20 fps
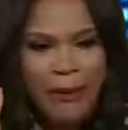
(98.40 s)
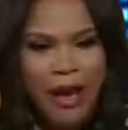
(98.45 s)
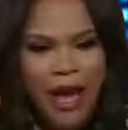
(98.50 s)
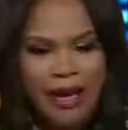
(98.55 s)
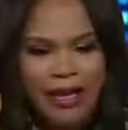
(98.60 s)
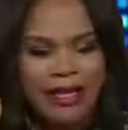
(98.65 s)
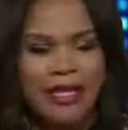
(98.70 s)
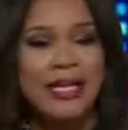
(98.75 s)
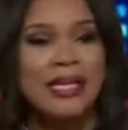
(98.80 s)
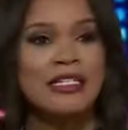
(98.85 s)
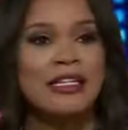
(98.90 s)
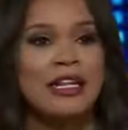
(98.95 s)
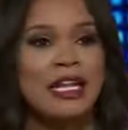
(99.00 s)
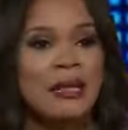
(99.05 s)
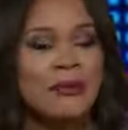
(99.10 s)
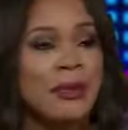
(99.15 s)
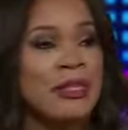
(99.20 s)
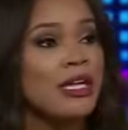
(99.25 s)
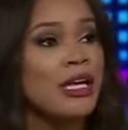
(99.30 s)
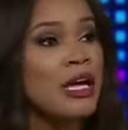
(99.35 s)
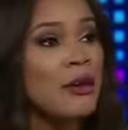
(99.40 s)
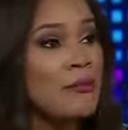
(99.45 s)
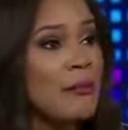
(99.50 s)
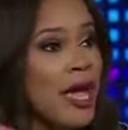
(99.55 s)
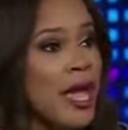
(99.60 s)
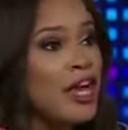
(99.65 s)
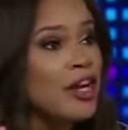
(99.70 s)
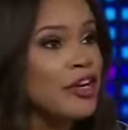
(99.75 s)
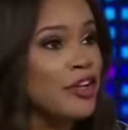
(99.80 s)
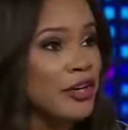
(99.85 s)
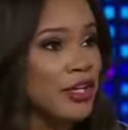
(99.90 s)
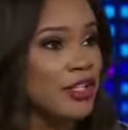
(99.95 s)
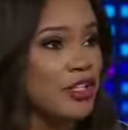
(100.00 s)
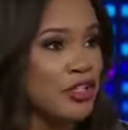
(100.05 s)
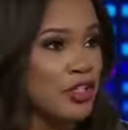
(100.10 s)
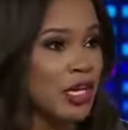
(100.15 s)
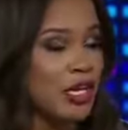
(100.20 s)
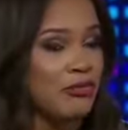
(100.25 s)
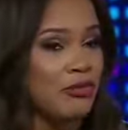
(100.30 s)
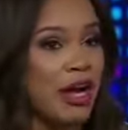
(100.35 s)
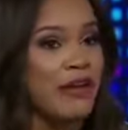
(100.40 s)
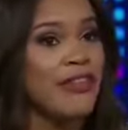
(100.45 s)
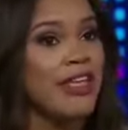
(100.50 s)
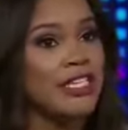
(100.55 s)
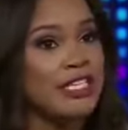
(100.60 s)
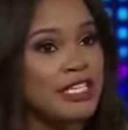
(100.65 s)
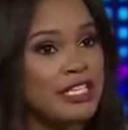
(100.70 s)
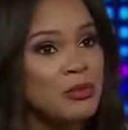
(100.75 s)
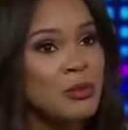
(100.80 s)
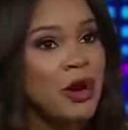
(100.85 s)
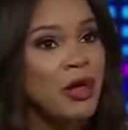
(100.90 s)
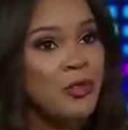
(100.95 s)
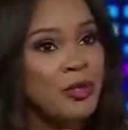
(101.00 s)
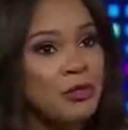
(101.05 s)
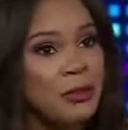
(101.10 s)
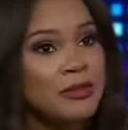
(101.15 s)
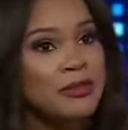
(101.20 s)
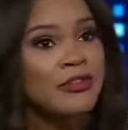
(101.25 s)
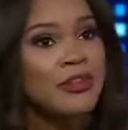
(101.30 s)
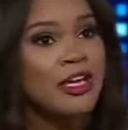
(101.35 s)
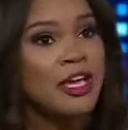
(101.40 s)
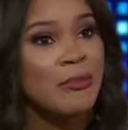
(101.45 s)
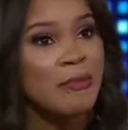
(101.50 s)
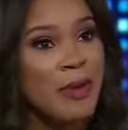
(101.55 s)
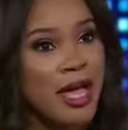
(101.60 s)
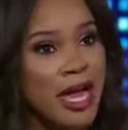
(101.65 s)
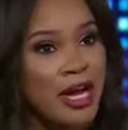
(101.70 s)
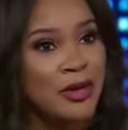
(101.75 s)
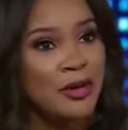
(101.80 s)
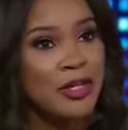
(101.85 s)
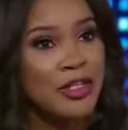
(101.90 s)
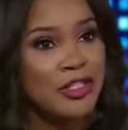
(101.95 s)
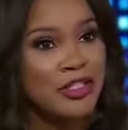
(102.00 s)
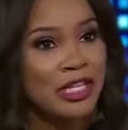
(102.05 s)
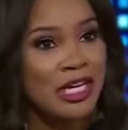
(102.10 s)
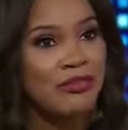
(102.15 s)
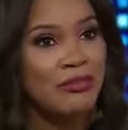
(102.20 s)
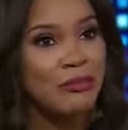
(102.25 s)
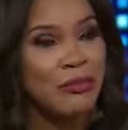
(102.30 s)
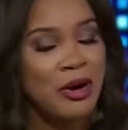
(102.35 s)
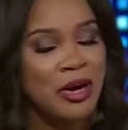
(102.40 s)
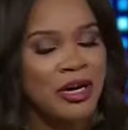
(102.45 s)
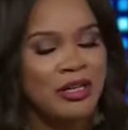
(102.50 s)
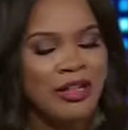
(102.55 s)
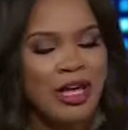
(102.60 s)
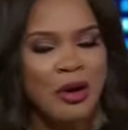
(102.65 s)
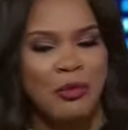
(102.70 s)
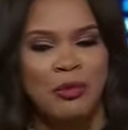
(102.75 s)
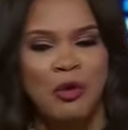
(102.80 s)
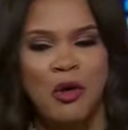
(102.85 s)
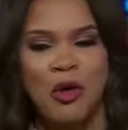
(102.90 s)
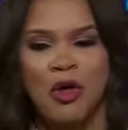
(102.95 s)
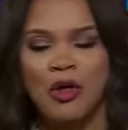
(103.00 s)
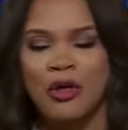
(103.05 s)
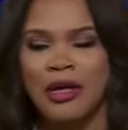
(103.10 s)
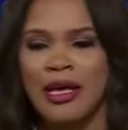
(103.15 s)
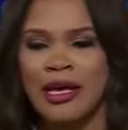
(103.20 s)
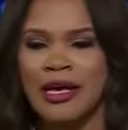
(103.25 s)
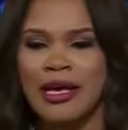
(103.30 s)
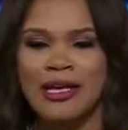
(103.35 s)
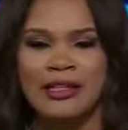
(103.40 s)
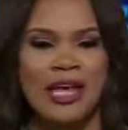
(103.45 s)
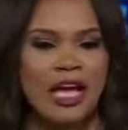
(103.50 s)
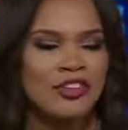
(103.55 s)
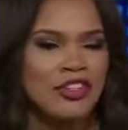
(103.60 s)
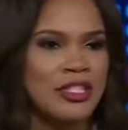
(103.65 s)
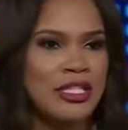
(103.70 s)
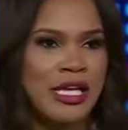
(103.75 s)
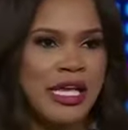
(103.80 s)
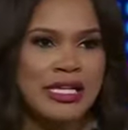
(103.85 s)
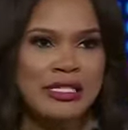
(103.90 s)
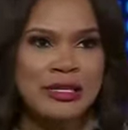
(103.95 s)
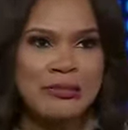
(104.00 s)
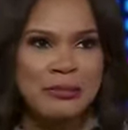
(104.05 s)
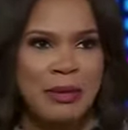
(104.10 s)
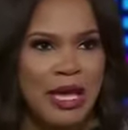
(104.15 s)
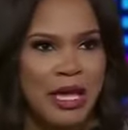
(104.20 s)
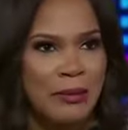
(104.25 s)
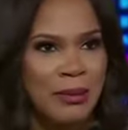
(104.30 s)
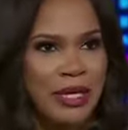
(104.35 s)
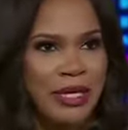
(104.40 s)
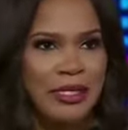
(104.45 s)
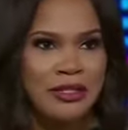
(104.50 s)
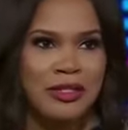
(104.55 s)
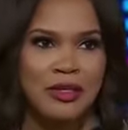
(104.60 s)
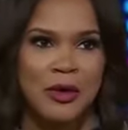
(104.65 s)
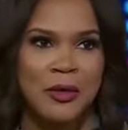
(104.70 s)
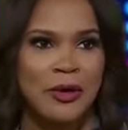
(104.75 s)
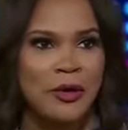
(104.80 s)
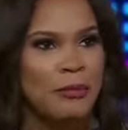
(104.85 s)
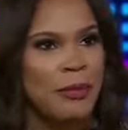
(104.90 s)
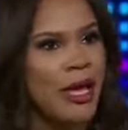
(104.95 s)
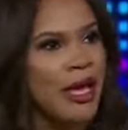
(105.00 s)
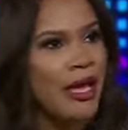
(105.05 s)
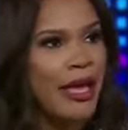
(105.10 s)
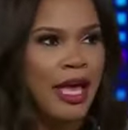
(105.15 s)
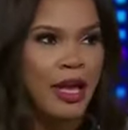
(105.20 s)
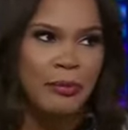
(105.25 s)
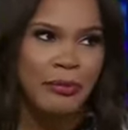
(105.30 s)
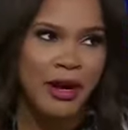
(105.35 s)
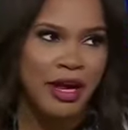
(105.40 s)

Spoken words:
about it. He's going to be the commander-in-chief, right? That's one of those ones with the commander-in-chief, and part of that role. It's not just kissing babies and going to pancake